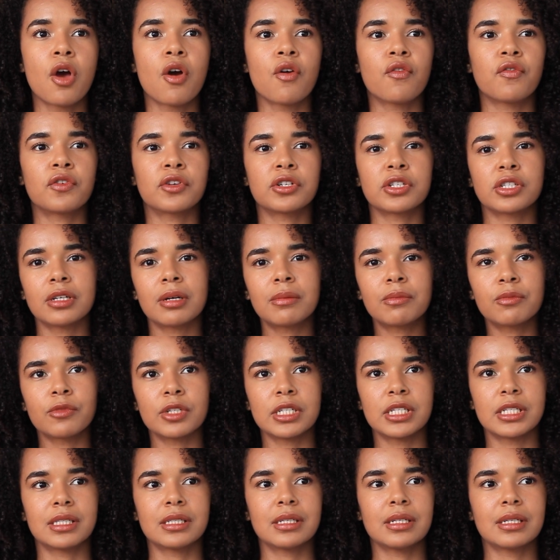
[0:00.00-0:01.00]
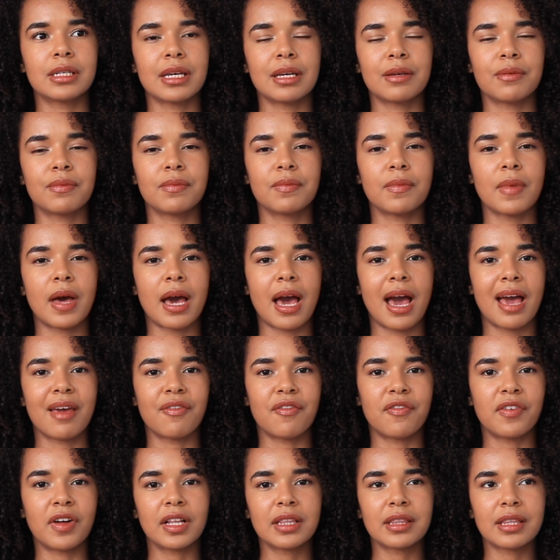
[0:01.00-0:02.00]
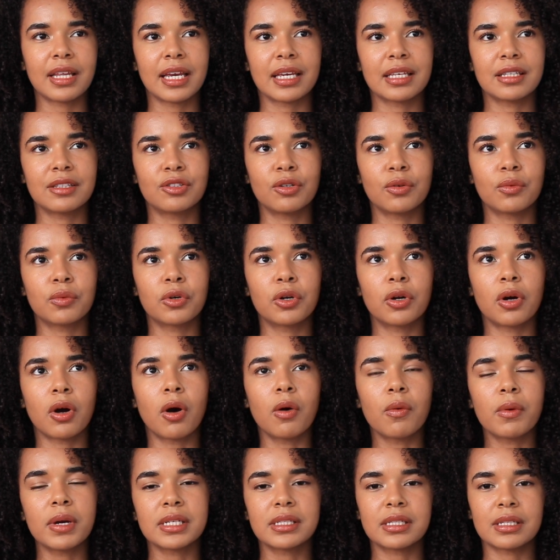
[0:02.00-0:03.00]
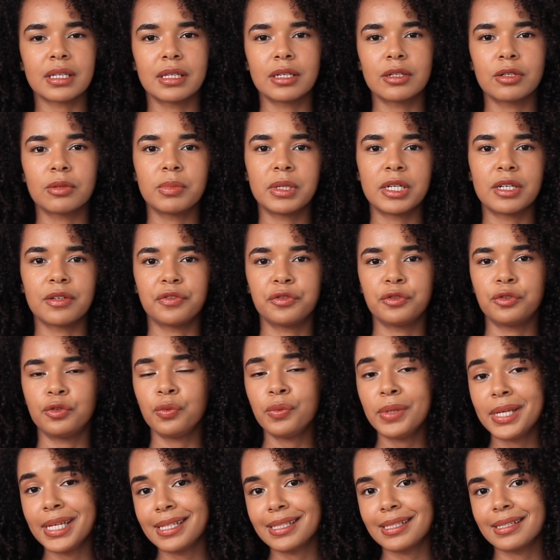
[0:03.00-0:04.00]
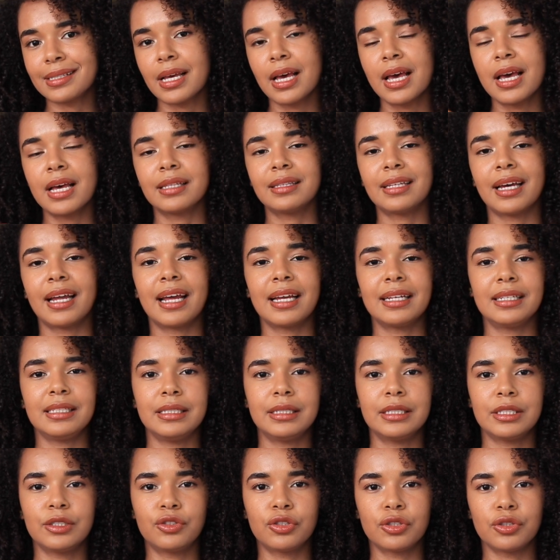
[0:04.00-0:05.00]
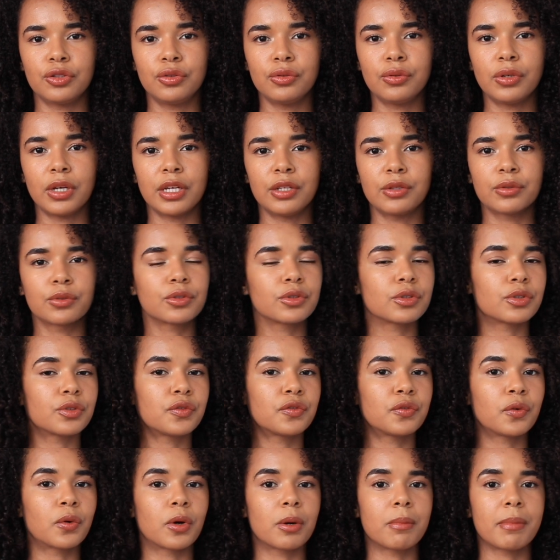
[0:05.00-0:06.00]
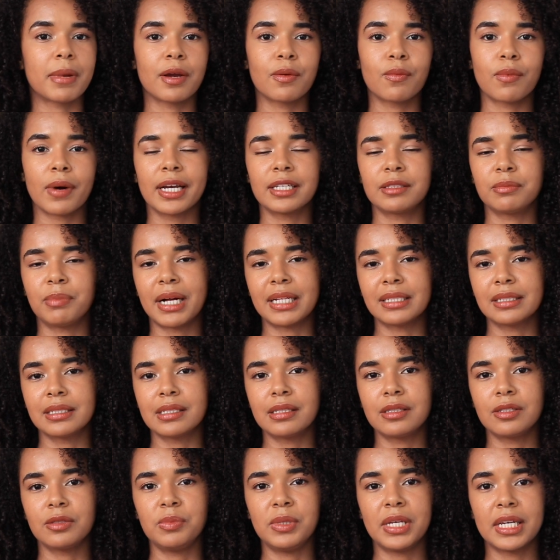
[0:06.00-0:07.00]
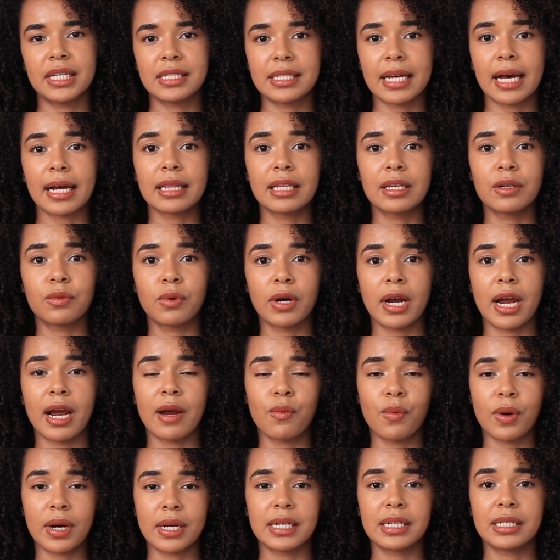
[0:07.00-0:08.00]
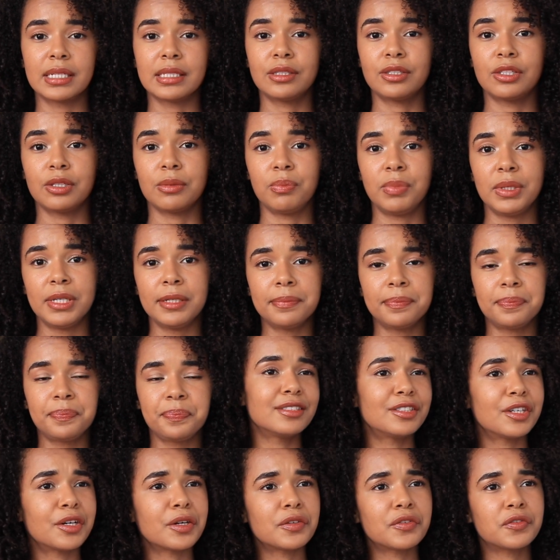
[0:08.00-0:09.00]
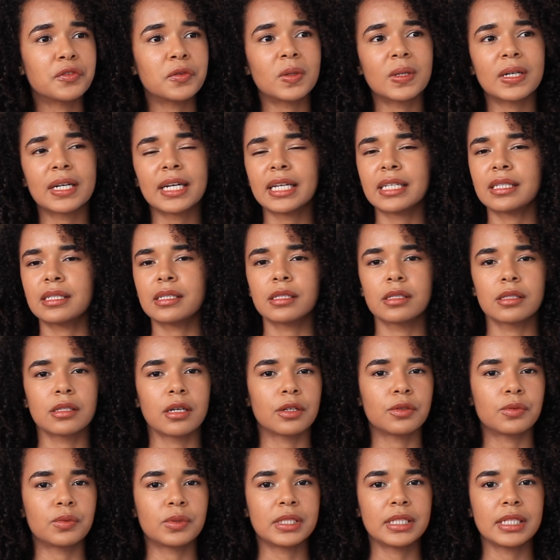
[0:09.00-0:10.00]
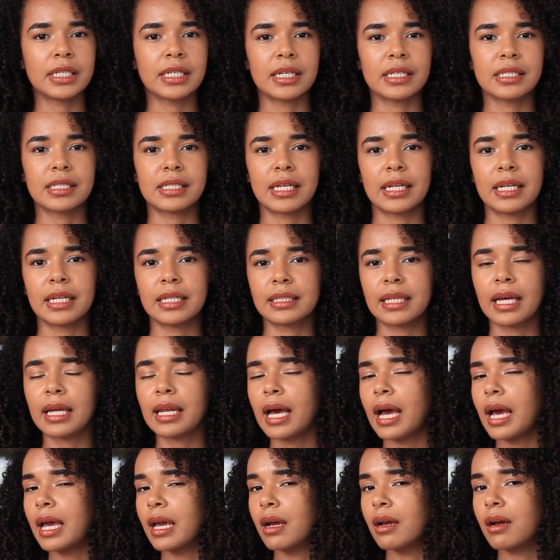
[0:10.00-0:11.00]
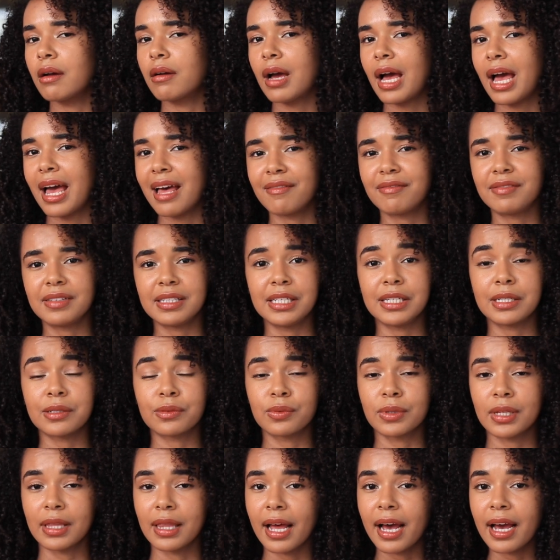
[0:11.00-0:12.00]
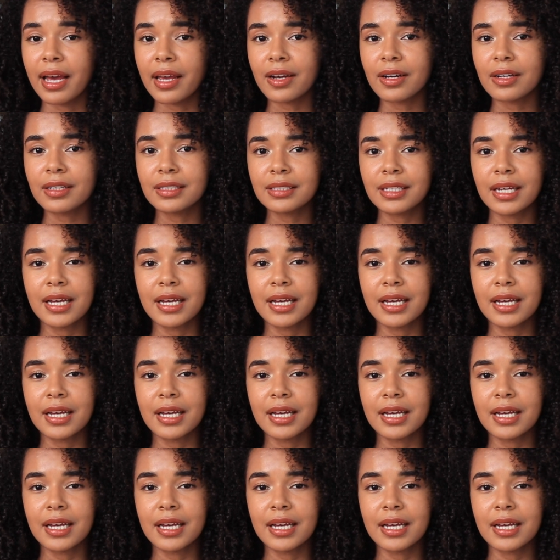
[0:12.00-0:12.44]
for some reason, I felt like there were always a little bit of tweaks that I needed to do in order for my white balance to be exactly where I wanted it to be. Therefore, it's not really a setting that I heavily rely on.